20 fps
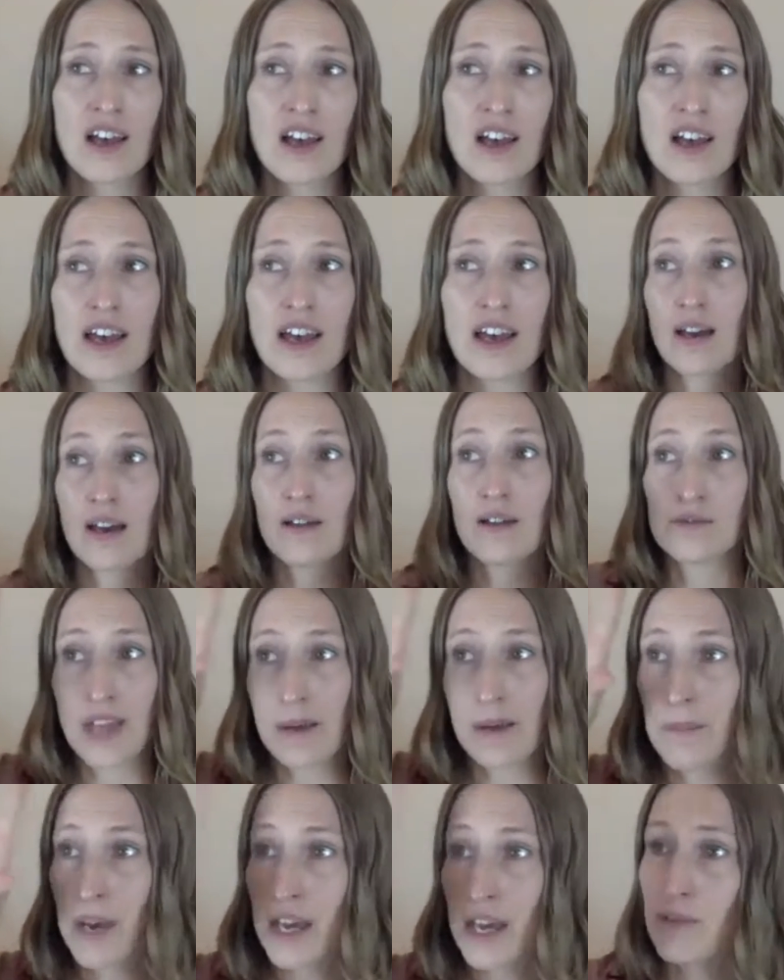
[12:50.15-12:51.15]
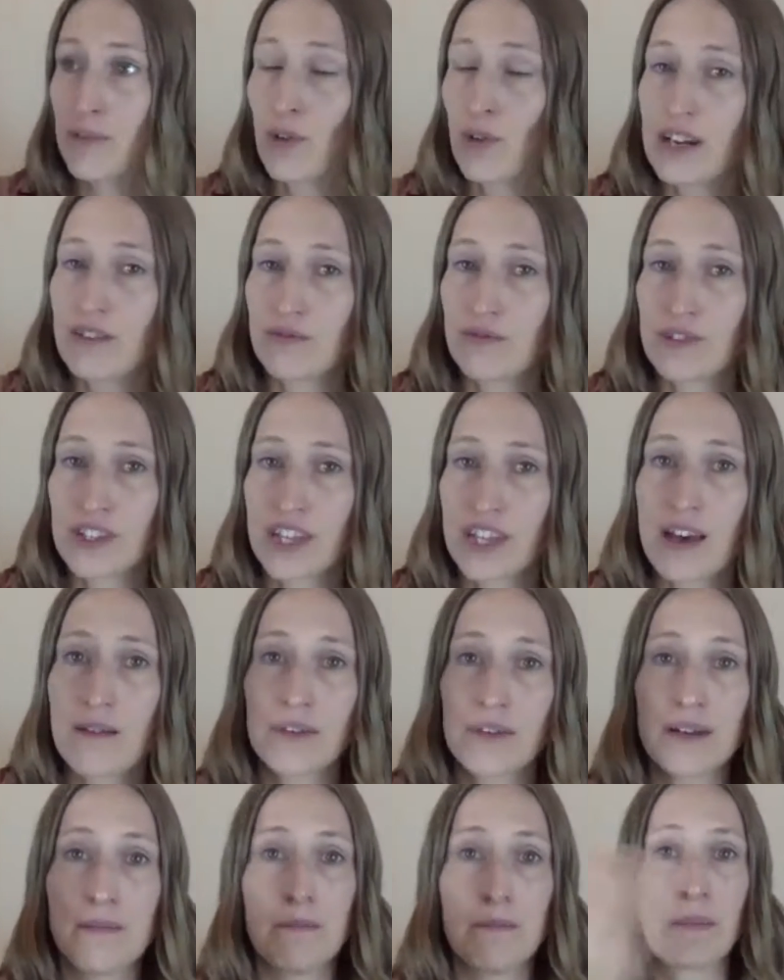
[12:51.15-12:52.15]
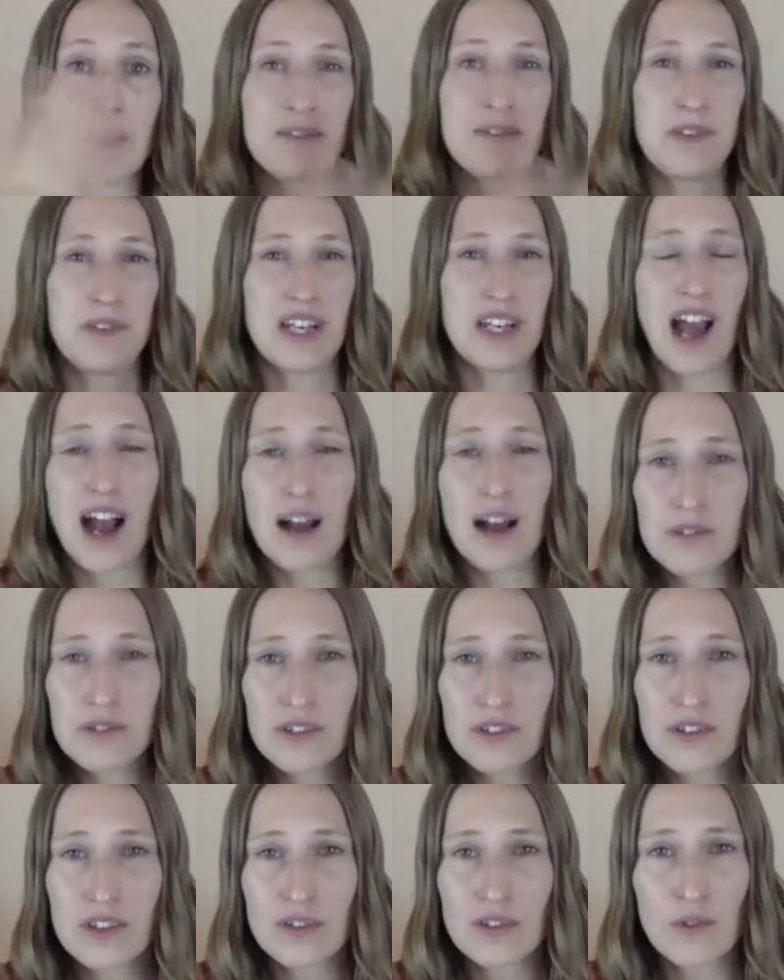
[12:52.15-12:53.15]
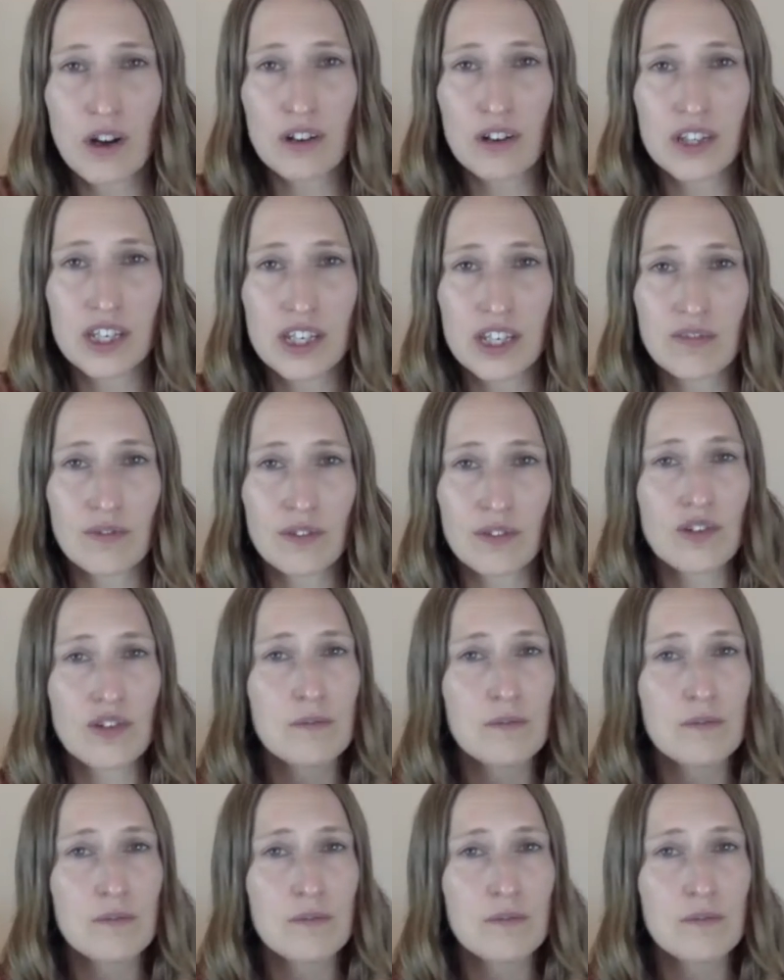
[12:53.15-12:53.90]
And that might be right for them, but it might be absolutely the wrong thing for you.